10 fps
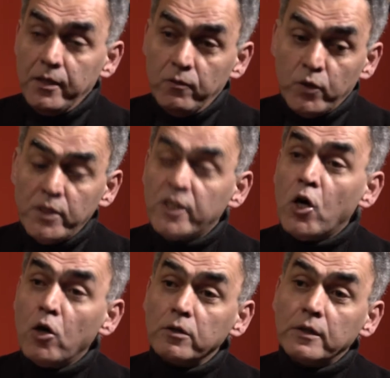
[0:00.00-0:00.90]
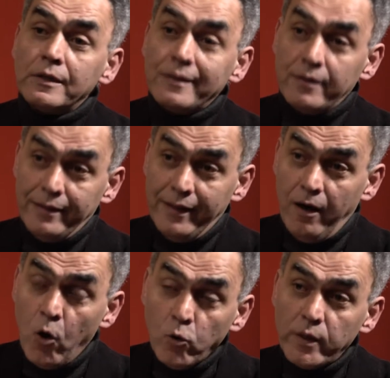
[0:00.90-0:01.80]
what he called
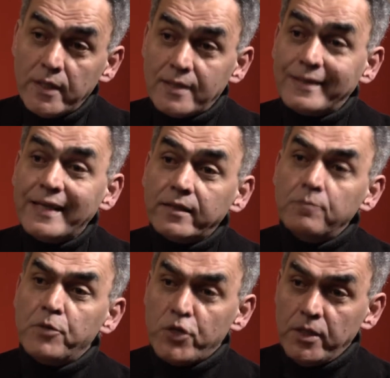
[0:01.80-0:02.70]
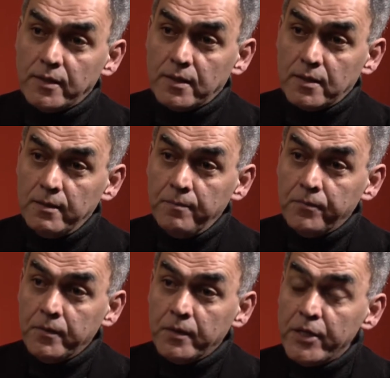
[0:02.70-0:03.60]
always dead machines
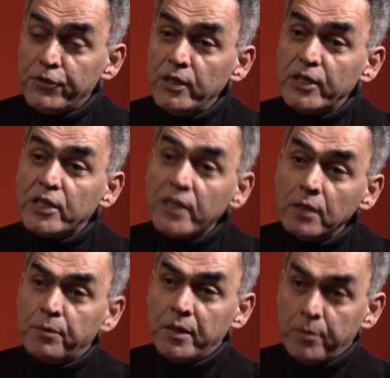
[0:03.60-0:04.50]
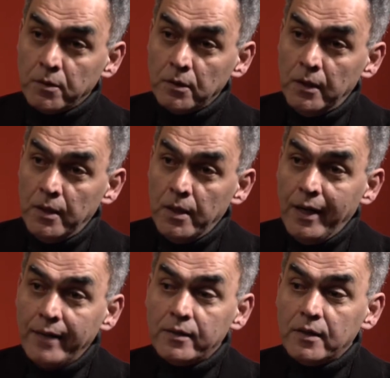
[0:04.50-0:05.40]
they really kill people
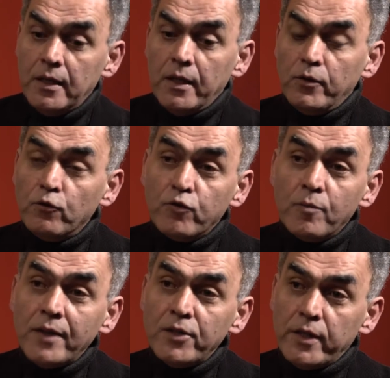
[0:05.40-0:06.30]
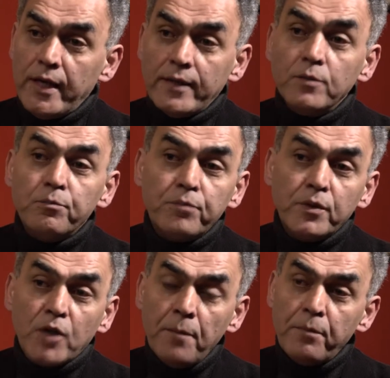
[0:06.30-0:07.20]
and novomatic and the
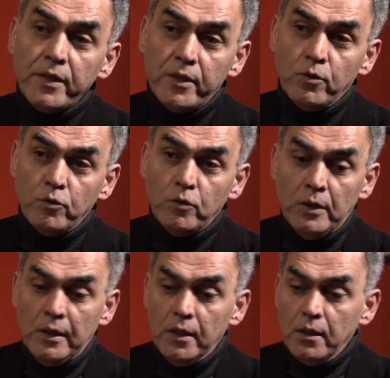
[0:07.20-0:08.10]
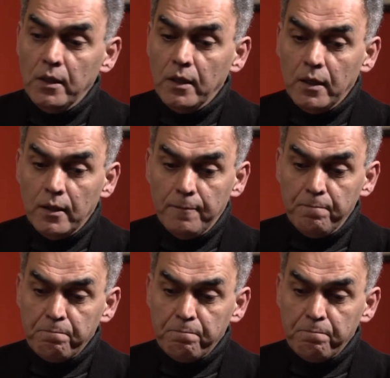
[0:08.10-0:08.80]
company who uh,